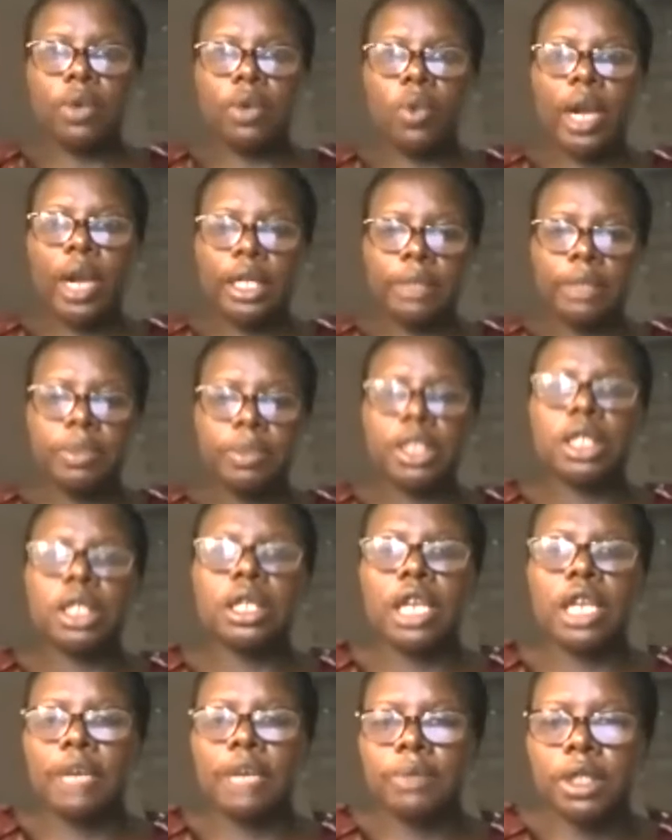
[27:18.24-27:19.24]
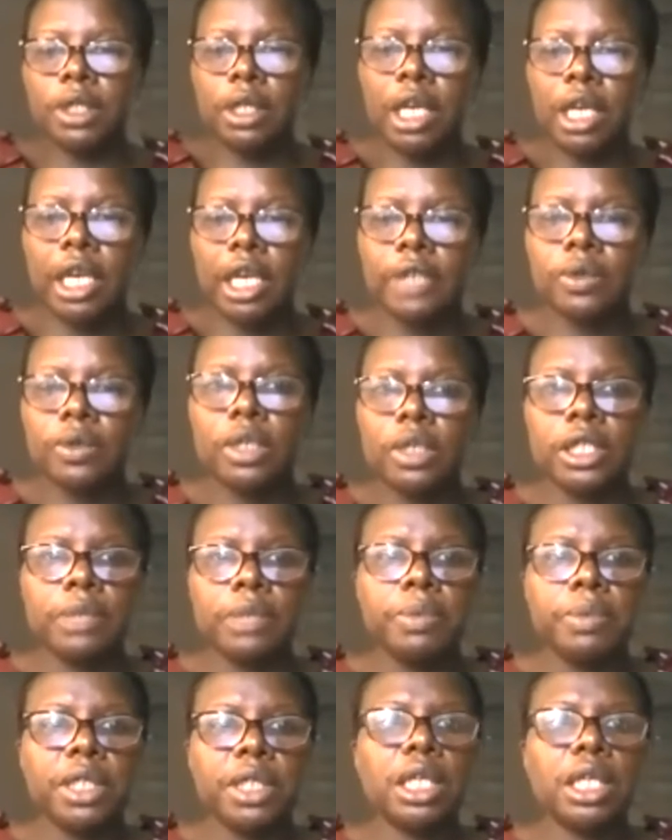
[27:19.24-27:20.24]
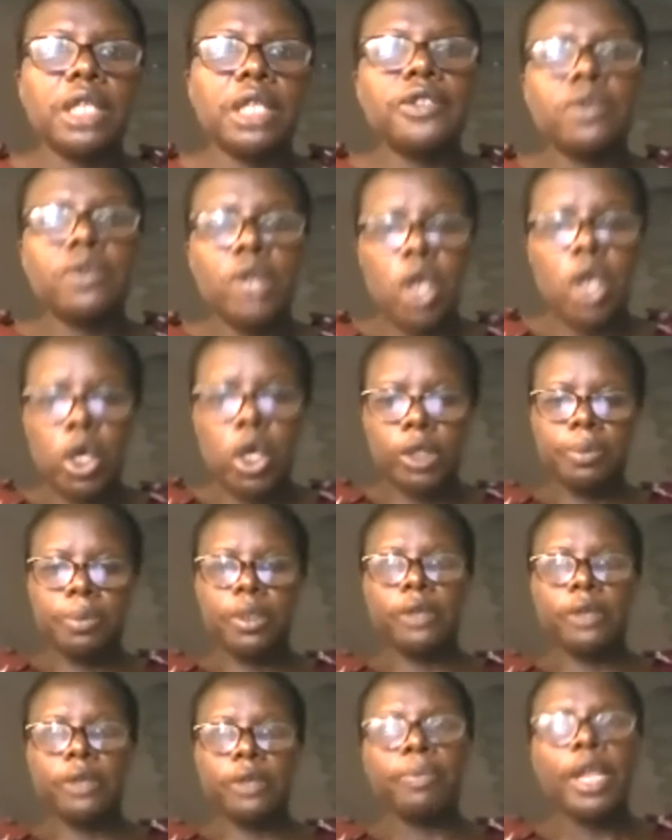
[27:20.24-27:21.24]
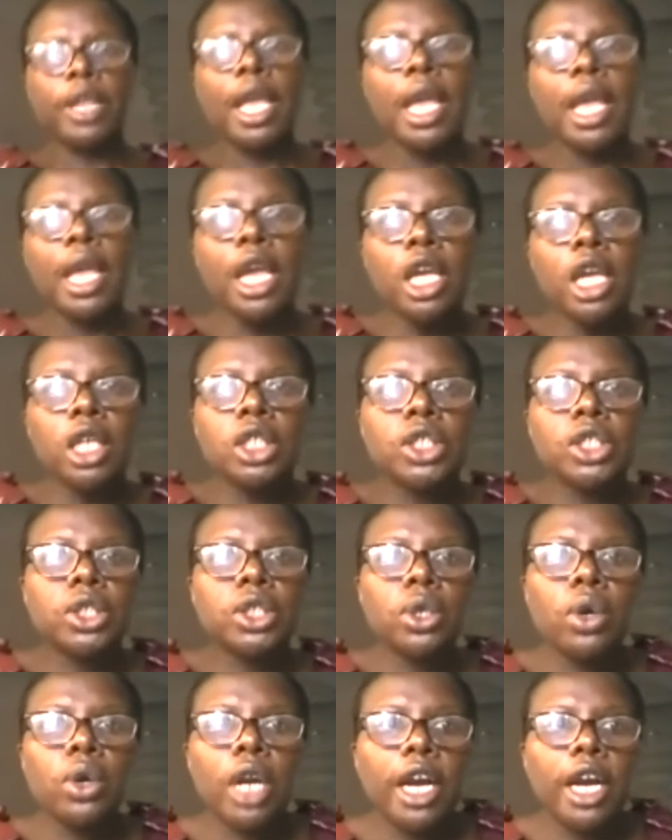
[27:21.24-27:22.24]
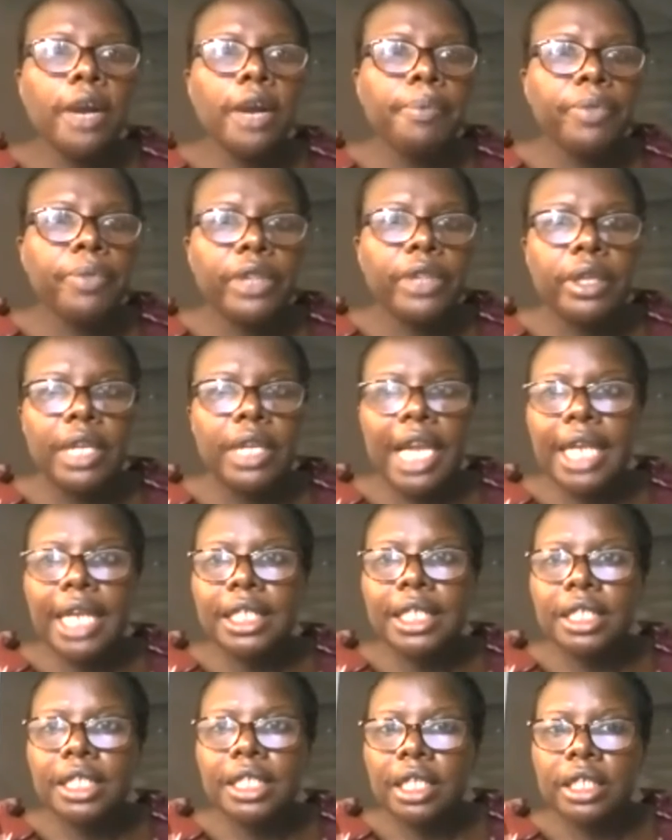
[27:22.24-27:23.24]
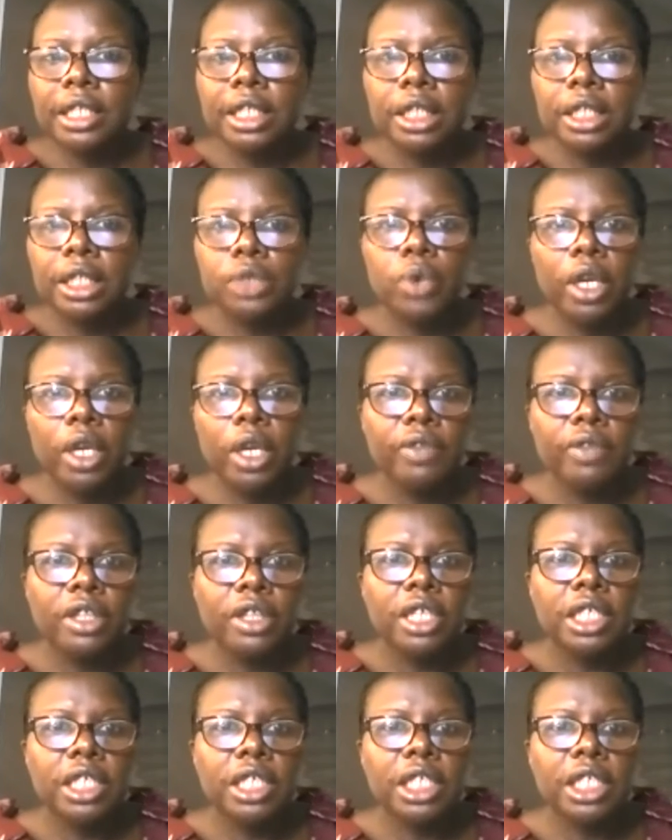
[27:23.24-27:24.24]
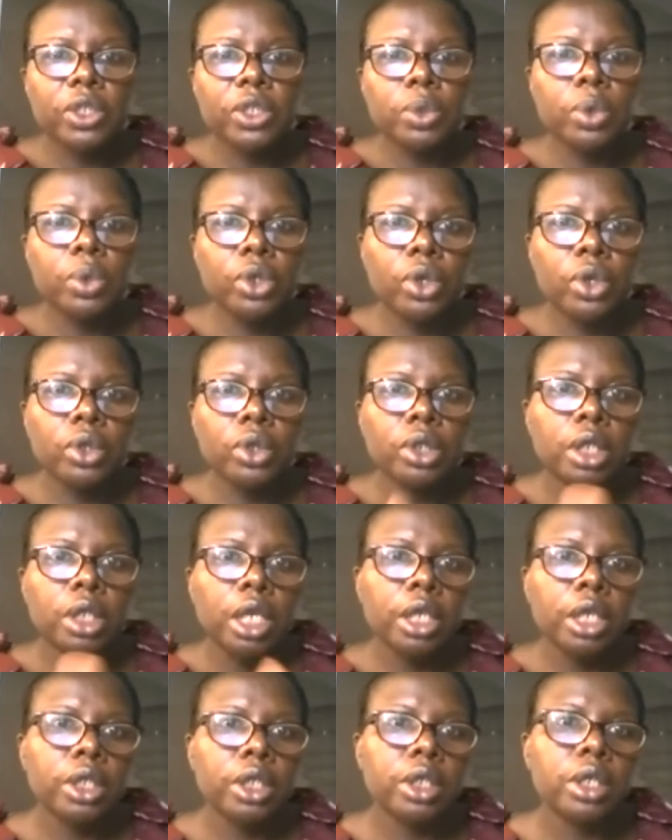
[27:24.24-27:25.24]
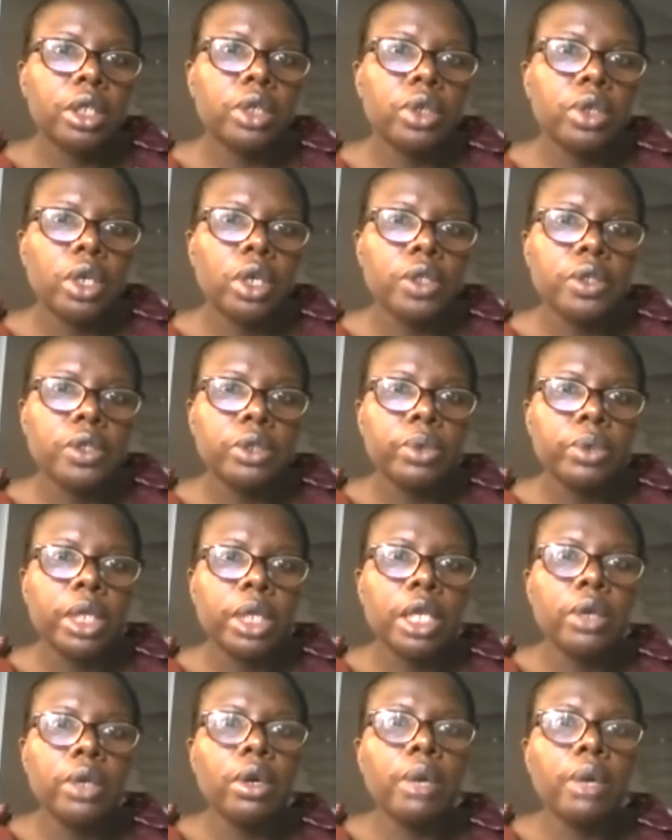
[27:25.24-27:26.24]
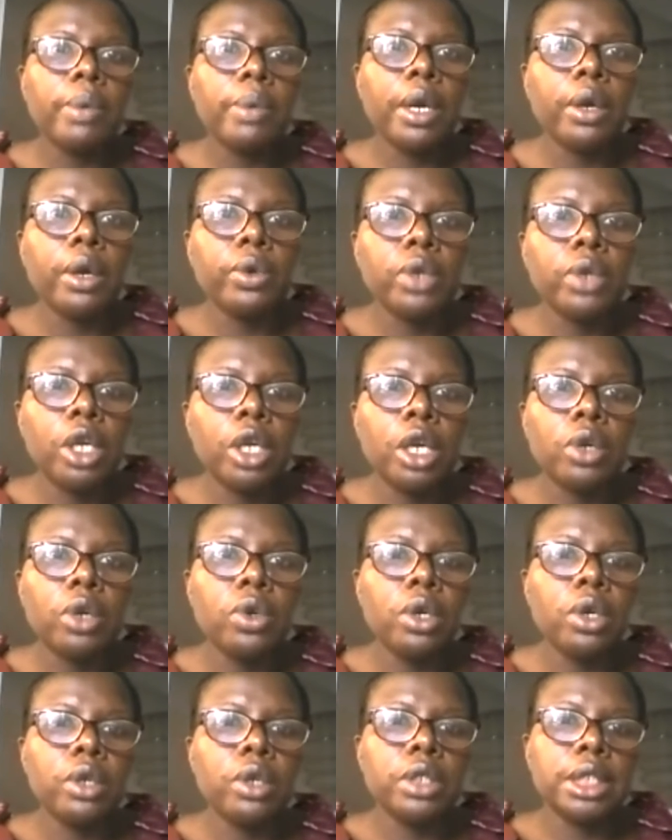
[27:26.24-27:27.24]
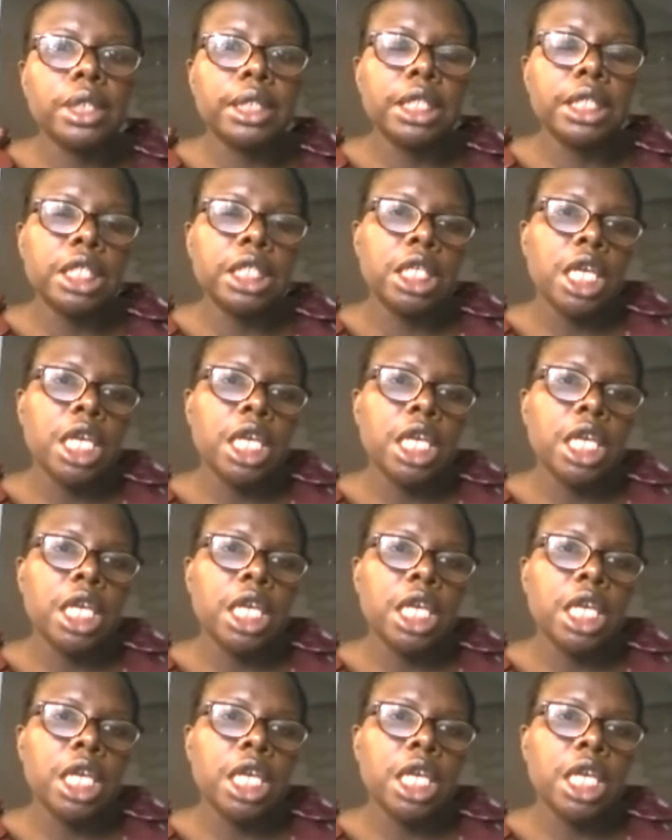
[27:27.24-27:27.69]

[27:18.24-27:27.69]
while the patient comes, as soon as the patient gets to the hospital. So one of the things I just want to also quickly go on is the